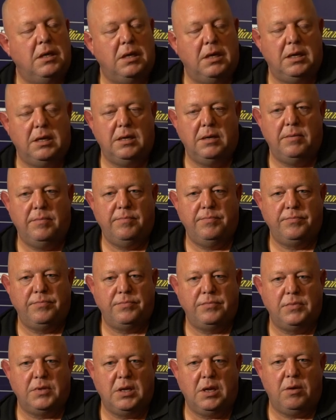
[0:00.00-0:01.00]

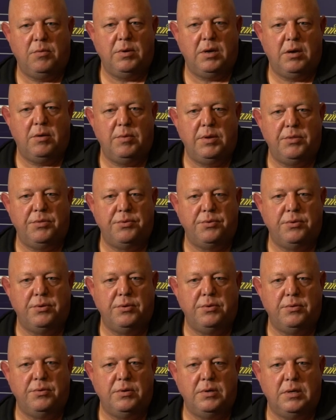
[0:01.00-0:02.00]
Um, I, went
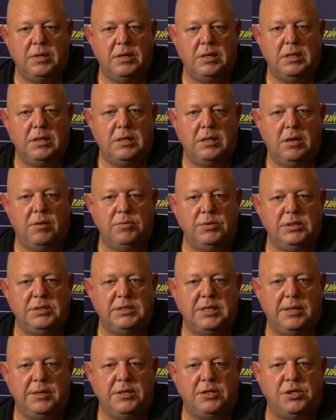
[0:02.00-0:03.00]
through, I wouldn't
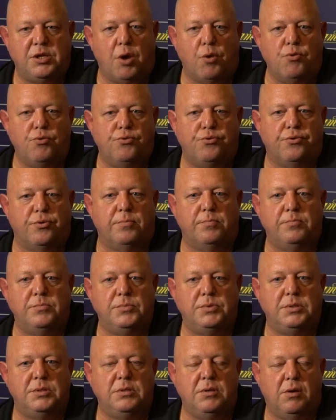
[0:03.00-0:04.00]
say the
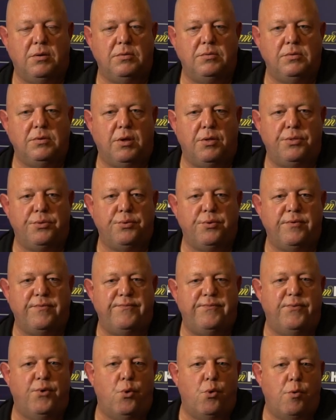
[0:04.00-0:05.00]
doldrums, not, not through
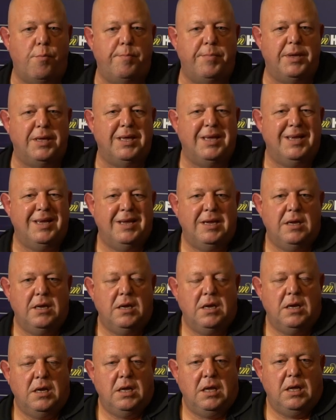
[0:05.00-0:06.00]
form, but
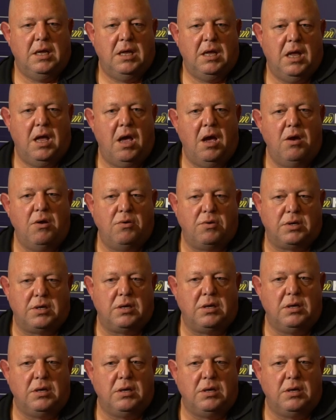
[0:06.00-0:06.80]
oh,